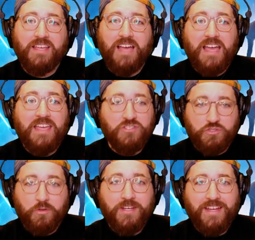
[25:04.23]

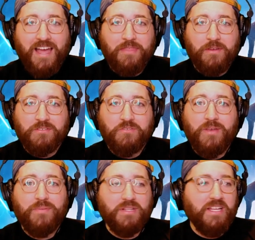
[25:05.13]
enjoyed it. I thought it was
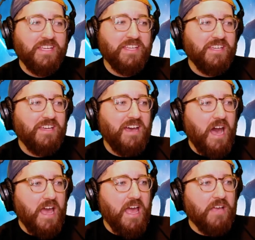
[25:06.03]
great, but like,
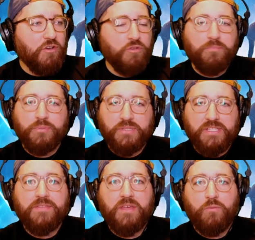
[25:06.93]
I couldn't
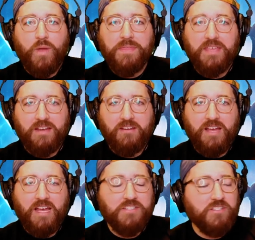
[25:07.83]
believe they went there.
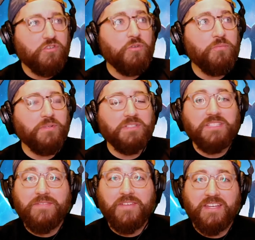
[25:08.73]
I just couldn't
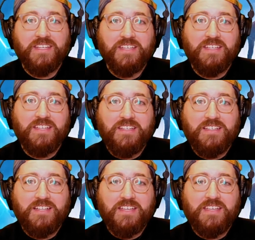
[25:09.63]
believe it.
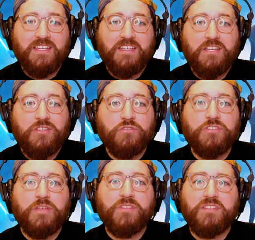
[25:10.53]
Like,
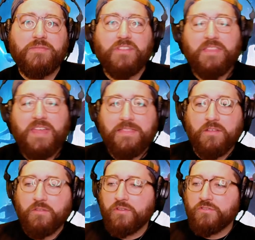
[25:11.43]
usually with stuff like that,
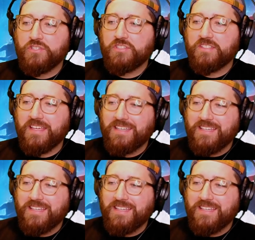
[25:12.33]
they'll just like